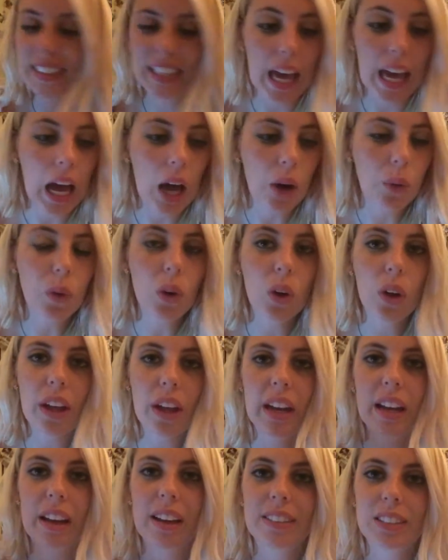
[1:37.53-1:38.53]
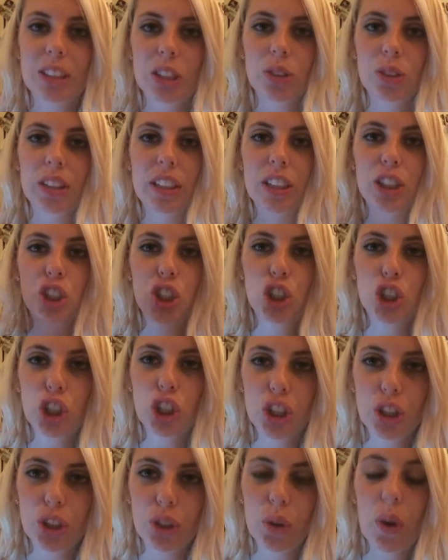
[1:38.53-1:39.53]
towel and I have to go get a
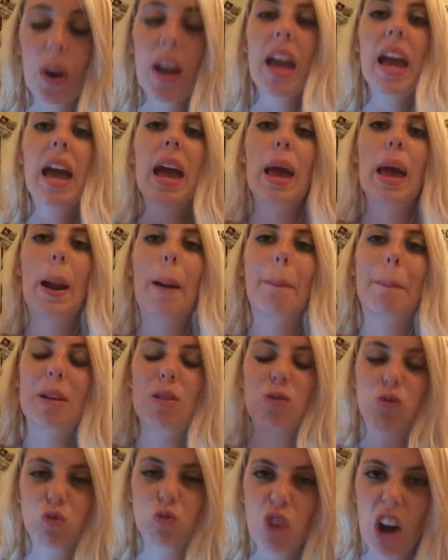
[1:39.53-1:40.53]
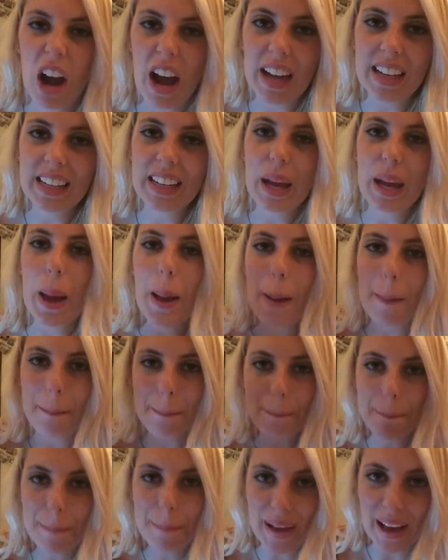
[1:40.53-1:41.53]
shoe and I'll be right
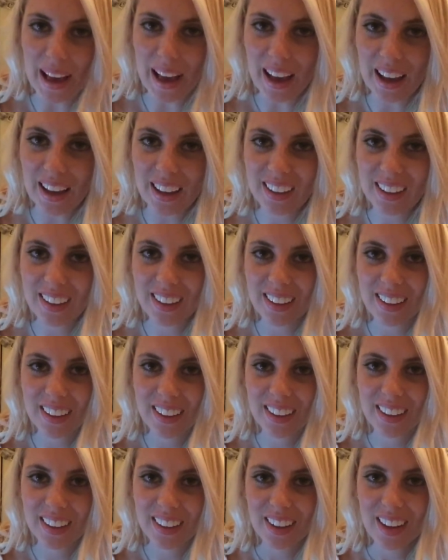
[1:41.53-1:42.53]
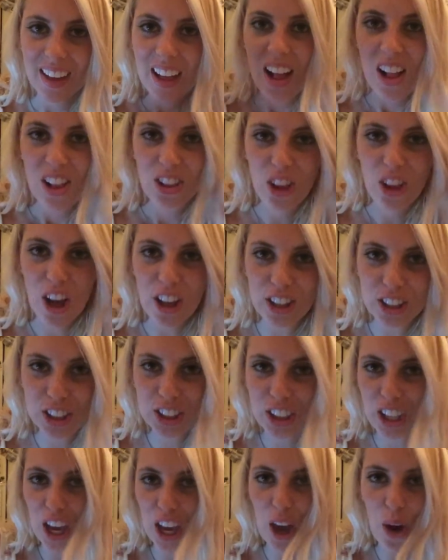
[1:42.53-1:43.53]
back.
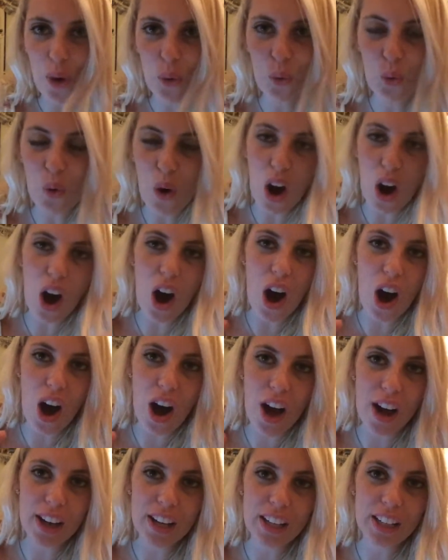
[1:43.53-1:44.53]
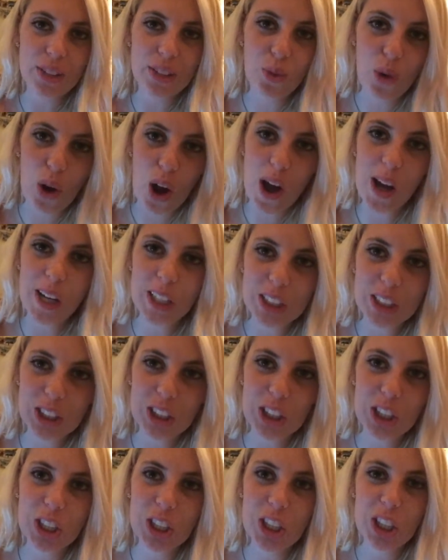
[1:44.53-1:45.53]
Let's get wine
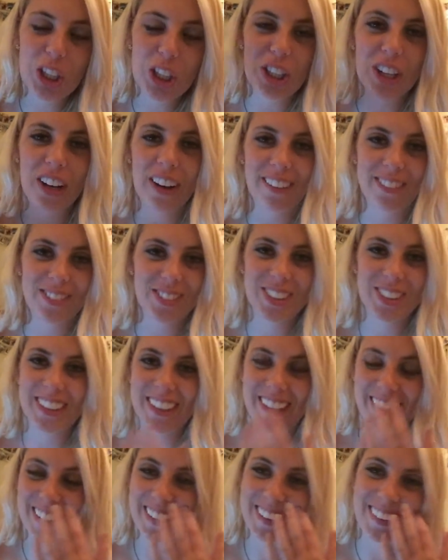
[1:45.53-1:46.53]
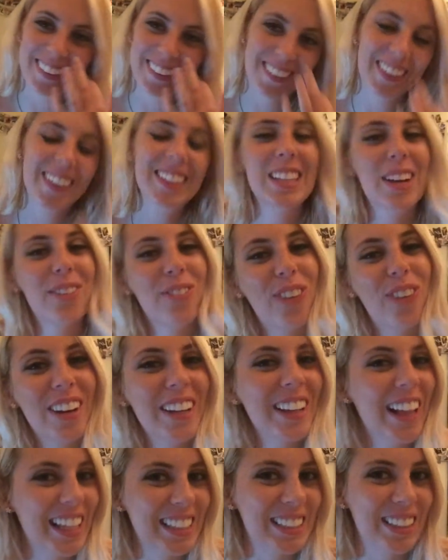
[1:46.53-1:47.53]
wasted. I'm just kidding. Let's have
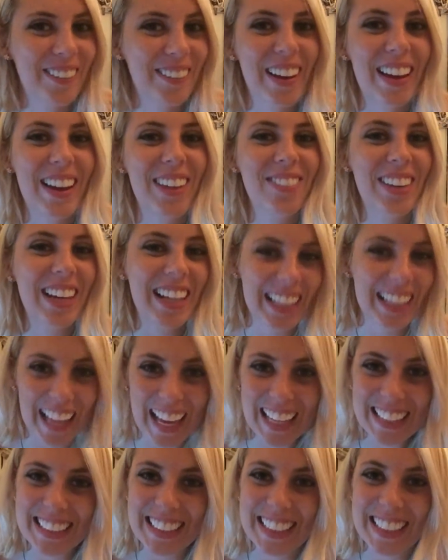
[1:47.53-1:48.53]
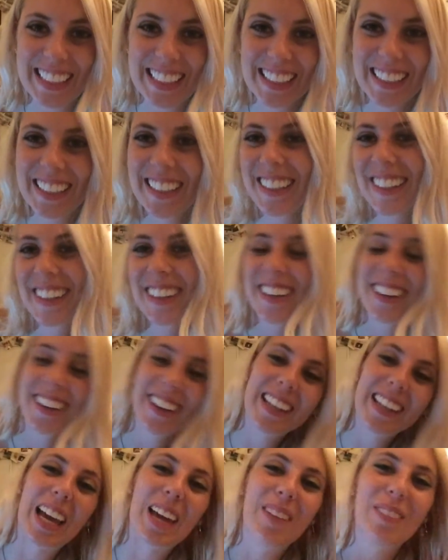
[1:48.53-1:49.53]
one glass of wine and be classy.
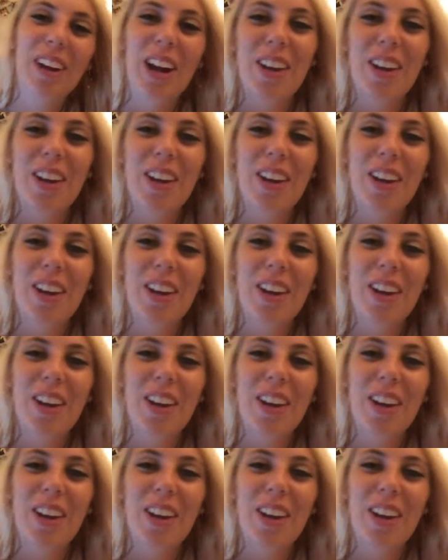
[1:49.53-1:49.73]
Okay, be